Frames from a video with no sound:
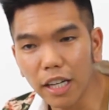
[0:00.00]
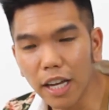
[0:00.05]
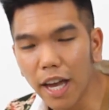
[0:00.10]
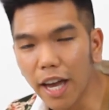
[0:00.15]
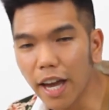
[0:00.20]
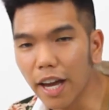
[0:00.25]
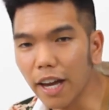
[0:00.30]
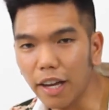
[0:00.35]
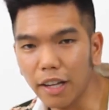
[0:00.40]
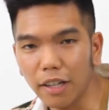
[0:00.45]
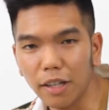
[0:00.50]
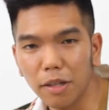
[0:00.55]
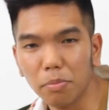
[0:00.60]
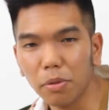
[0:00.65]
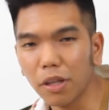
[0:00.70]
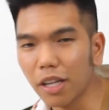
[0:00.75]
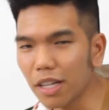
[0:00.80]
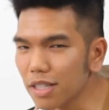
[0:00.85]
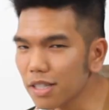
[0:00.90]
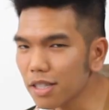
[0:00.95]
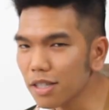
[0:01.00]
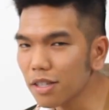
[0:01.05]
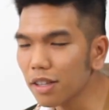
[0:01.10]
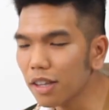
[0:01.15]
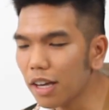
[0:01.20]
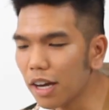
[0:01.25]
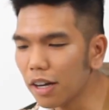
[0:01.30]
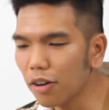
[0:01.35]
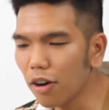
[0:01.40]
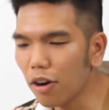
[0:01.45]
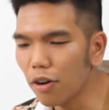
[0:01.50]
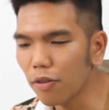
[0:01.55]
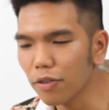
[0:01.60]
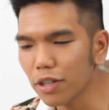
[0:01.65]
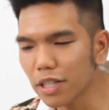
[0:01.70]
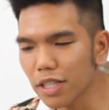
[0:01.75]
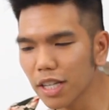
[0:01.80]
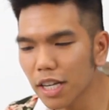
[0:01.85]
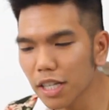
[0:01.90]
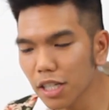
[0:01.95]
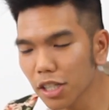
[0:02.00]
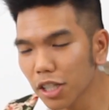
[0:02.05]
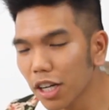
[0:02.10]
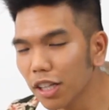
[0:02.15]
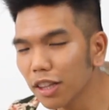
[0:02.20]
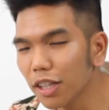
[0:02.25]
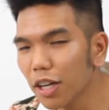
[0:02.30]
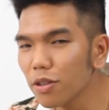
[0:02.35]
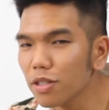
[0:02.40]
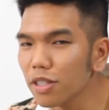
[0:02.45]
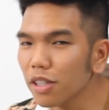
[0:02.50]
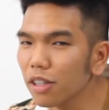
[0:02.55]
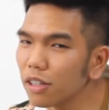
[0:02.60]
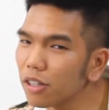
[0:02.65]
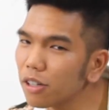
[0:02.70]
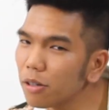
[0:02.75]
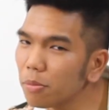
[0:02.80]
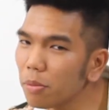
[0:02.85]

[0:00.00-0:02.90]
and it plays to that oversized trend that was a little